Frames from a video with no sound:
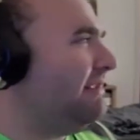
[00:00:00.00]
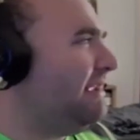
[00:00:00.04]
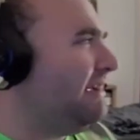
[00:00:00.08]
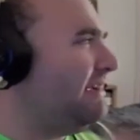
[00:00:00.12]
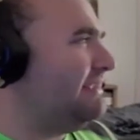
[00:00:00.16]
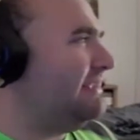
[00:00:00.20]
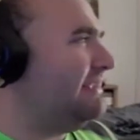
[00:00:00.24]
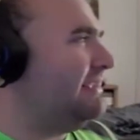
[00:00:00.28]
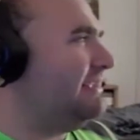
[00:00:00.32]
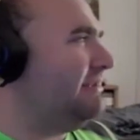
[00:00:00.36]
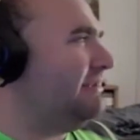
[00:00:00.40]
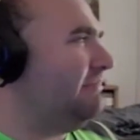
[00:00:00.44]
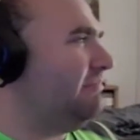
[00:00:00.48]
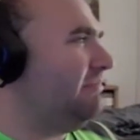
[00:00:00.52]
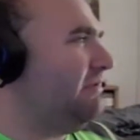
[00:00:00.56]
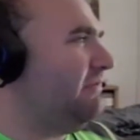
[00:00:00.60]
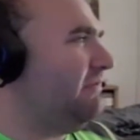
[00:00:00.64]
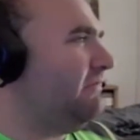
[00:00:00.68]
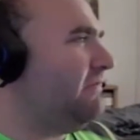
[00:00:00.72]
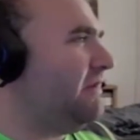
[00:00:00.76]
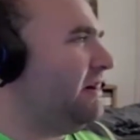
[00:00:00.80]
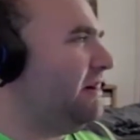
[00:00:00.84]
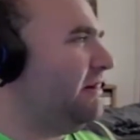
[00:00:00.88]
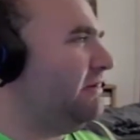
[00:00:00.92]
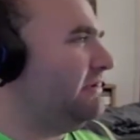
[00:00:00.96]
That was actually pretty
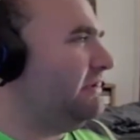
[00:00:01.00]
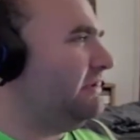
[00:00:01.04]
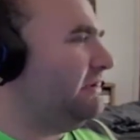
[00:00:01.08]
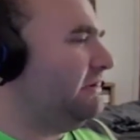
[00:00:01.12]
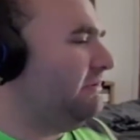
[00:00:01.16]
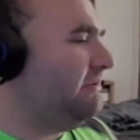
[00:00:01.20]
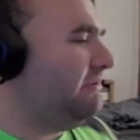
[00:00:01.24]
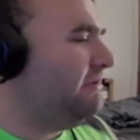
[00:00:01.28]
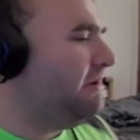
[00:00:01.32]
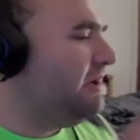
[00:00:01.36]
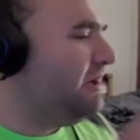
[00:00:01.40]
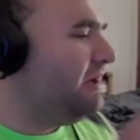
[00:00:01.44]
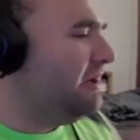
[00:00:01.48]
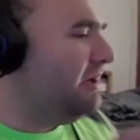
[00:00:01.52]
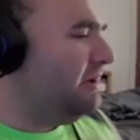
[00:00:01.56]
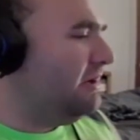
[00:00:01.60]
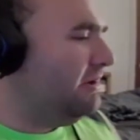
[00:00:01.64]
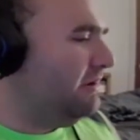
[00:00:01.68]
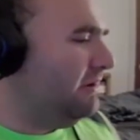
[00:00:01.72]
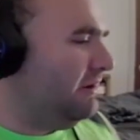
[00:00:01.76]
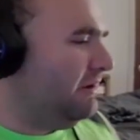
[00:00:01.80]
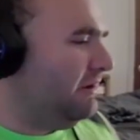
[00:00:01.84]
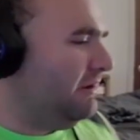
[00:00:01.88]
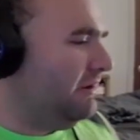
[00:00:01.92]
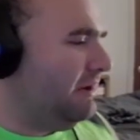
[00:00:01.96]
fire too.
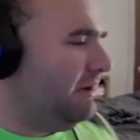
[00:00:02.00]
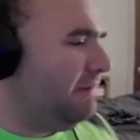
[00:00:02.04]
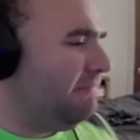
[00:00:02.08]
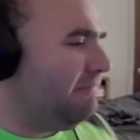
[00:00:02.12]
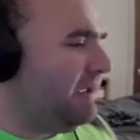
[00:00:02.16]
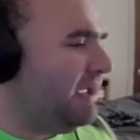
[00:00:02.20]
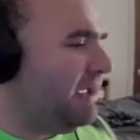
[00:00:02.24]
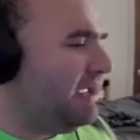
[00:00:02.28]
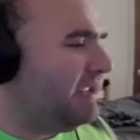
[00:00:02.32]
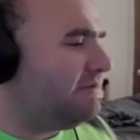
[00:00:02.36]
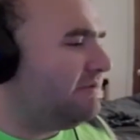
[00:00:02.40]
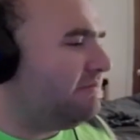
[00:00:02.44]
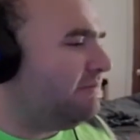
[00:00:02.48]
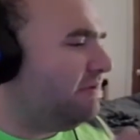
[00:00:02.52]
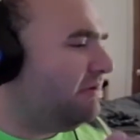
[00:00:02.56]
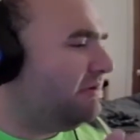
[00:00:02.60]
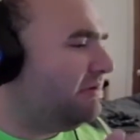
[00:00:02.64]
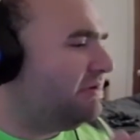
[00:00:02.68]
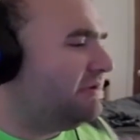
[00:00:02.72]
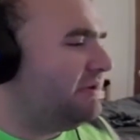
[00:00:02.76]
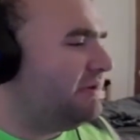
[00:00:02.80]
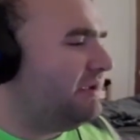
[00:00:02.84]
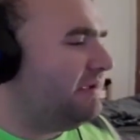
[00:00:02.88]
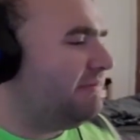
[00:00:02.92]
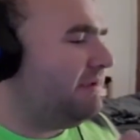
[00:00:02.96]
Literally, page
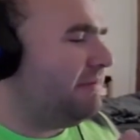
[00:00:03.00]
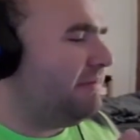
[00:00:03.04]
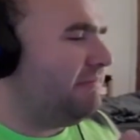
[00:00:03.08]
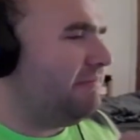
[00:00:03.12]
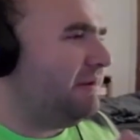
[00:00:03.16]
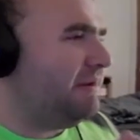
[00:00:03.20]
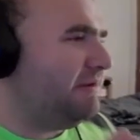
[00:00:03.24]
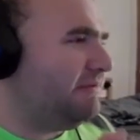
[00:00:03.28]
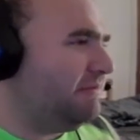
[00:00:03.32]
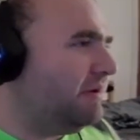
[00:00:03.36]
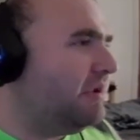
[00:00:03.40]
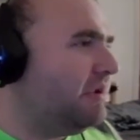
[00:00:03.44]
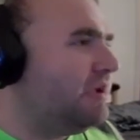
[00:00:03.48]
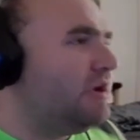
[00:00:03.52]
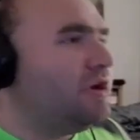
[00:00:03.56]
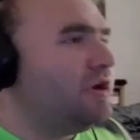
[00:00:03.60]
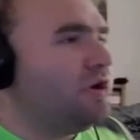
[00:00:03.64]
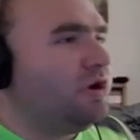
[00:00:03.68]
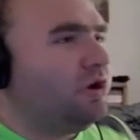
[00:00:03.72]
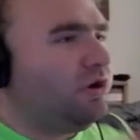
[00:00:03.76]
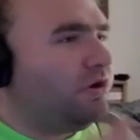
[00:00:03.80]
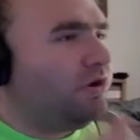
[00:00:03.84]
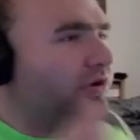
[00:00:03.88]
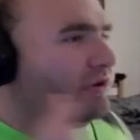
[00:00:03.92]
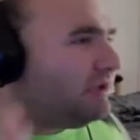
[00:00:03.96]
one.
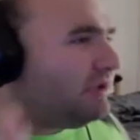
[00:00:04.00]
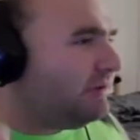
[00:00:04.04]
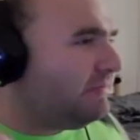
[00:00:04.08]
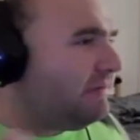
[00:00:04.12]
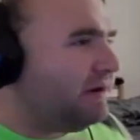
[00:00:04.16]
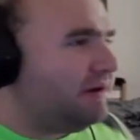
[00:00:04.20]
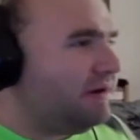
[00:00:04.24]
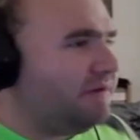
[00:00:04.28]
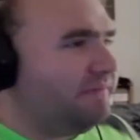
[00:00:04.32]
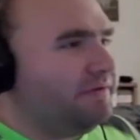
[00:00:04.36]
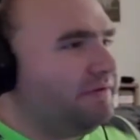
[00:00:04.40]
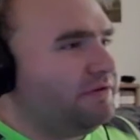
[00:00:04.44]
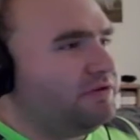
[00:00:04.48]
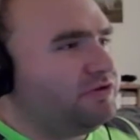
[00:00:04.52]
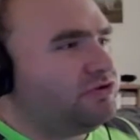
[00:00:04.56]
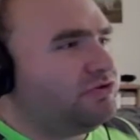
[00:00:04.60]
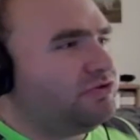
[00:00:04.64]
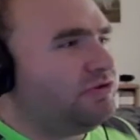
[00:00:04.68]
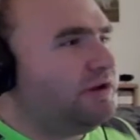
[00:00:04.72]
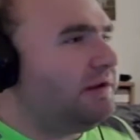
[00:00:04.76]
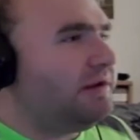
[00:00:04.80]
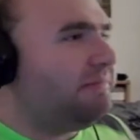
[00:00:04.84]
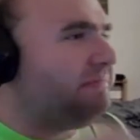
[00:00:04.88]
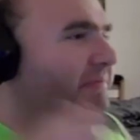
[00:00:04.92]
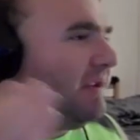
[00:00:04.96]
ULTI being a real
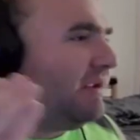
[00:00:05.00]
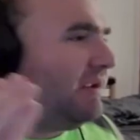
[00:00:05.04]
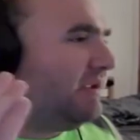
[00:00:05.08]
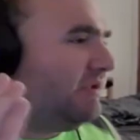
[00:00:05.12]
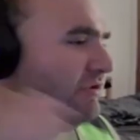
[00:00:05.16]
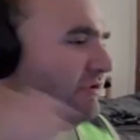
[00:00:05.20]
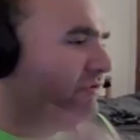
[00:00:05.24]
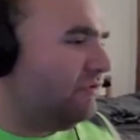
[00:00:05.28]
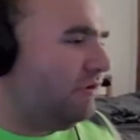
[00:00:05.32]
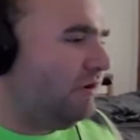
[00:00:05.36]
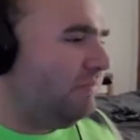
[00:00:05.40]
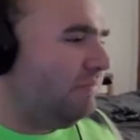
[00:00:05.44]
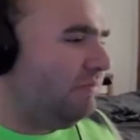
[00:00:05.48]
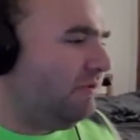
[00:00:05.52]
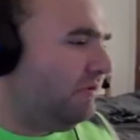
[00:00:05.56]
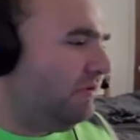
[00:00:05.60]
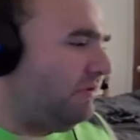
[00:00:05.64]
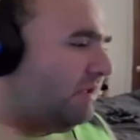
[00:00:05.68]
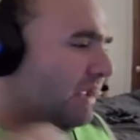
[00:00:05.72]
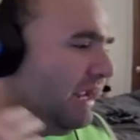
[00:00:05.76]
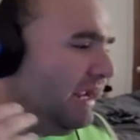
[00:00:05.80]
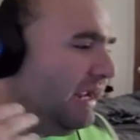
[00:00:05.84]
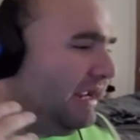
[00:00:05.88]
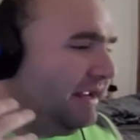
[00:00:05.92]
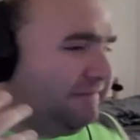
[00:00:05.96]
tree, being
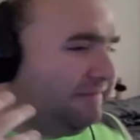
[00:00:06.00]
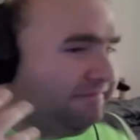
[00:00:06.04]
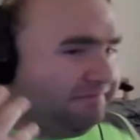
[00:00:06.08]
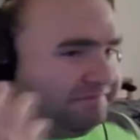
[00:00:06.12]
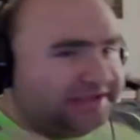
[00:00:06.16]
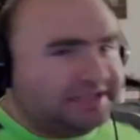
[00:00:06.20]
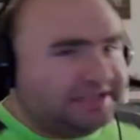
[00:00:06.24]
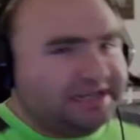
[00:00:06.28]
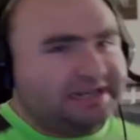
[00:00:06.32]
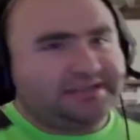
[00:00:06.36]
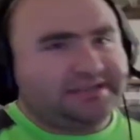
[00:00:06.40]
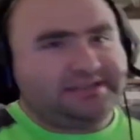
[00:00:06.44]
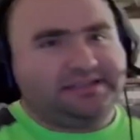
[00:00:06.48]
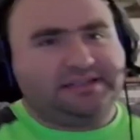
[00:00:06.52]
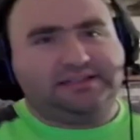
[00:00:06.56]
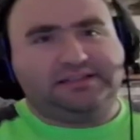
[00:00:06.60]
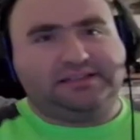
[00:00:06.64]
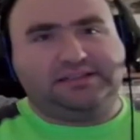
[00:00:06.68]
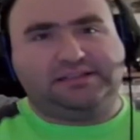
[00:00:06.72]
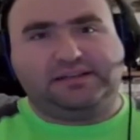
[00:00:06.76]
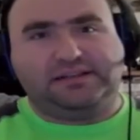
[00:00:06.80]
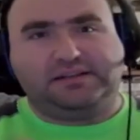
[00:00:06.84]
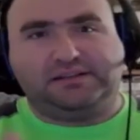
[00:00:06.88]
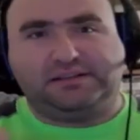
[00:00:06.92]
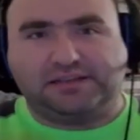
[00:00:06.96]
adorable and sexy at
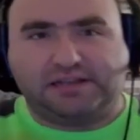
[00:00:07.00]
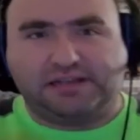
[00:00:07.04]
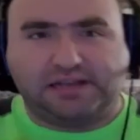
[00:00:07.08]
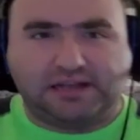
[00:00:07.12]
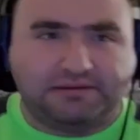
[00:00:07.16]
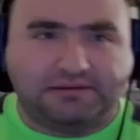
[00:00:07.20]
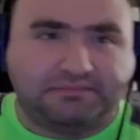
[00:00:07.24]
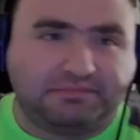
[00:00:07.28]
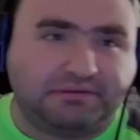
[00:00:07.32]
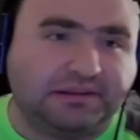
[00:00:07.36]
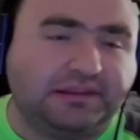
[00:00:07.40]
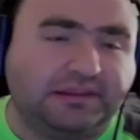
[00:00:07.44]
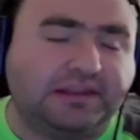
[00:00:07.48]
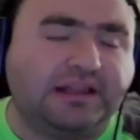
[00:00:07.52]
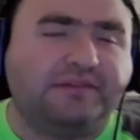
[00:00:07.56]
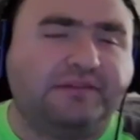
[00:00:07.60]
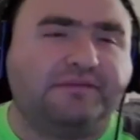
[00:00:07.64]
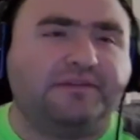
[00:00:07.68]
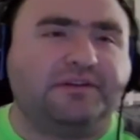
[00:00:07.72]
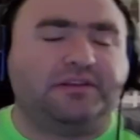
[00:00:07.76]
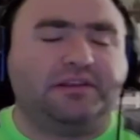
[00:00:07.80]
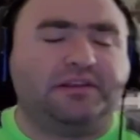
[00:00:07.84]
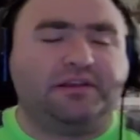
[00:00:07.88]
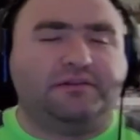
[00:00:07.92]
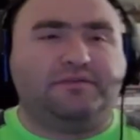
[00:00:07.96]
the same time.
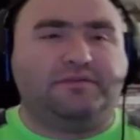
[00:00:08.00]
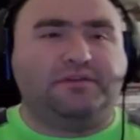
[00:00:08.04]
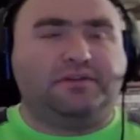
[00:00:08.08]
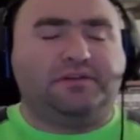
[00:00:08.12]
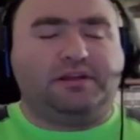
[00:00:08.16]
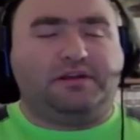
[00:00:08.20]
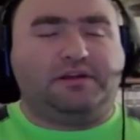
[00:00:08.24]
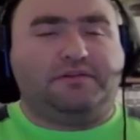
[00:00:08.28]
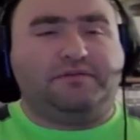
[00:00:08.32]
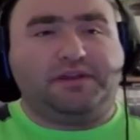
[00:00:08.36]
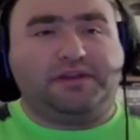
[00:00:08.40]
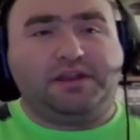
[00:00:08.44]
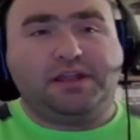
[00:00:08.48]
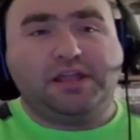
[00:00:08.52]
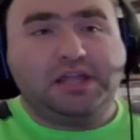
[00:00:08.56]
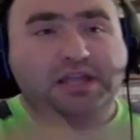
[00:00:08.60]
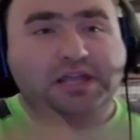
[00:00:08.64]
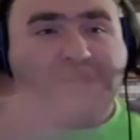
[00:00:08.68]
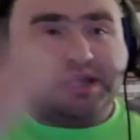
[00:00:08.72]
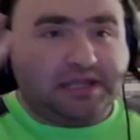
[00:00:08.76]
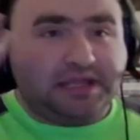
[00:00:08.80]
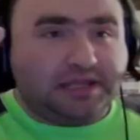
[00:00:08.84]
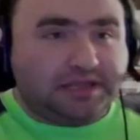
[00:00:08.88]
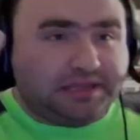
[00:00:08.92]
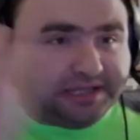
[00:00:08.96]
Love it.
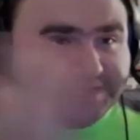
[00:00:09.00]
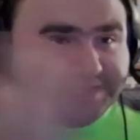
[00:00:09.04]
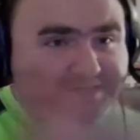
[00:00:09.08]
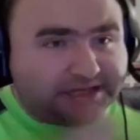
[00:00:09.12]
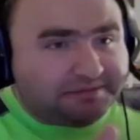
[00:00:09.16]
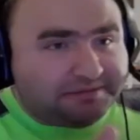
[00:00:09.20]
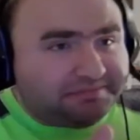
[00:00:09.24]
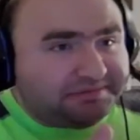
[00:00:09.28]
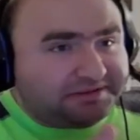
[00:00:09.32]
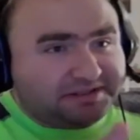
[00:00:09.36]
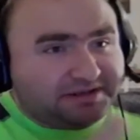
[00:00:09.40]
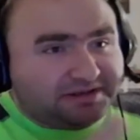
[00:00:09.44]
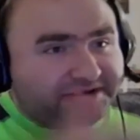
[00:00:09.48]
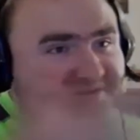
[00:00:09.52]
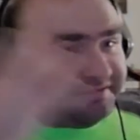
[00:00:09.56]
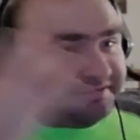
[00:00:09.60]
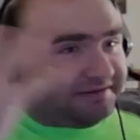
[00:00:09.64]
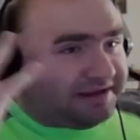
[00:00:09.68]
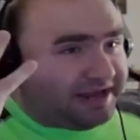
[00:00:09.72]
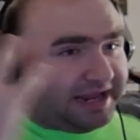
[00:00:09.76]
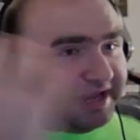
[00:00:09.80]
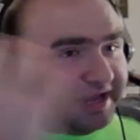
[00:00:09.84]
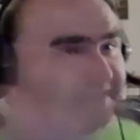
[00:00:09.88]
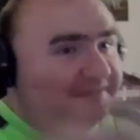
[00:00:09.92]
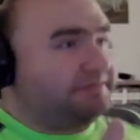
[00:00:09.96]
This episode,
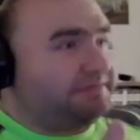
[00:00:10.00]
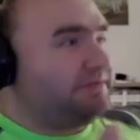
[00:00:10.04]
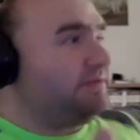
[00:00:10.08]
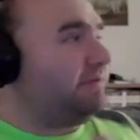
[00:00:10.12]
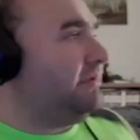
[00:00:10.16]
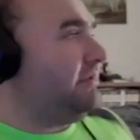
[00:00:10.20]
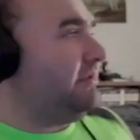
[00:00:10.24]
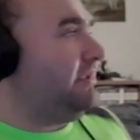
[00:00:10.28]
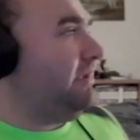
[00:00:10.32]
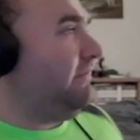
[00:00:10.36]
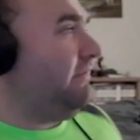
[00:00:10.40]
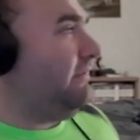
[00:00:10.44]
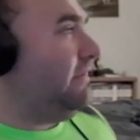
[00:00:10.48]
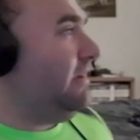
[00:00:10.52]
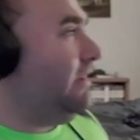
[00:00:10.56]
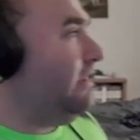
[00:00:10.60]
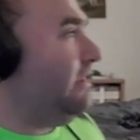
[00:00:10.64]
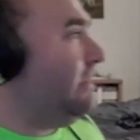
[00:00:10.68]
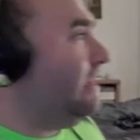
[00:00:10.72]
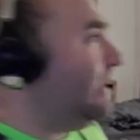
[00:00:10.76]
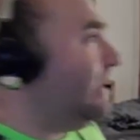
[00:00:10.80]
I absolutely loved it.